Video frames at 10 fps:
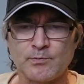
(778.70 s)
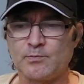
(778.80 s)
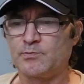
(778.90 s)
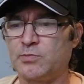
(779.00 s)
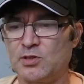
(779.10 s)

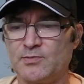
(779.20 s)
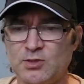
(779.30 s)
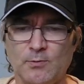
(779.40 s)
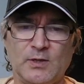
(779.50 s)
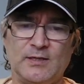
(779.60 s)
put them
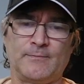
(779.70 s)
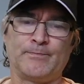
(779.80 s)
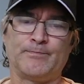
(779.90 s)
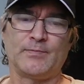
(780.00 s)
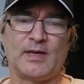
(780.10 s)
somewhere,
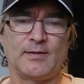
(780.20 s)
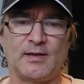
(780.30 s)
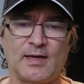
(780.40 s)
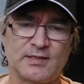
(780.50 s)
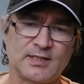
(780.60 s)

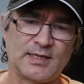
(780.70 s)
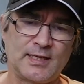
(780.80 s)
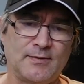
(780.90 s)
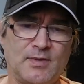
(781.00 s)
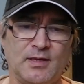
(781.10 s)
out of sight,
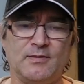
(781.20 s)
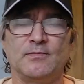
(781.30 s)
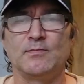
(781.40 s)
out of mind.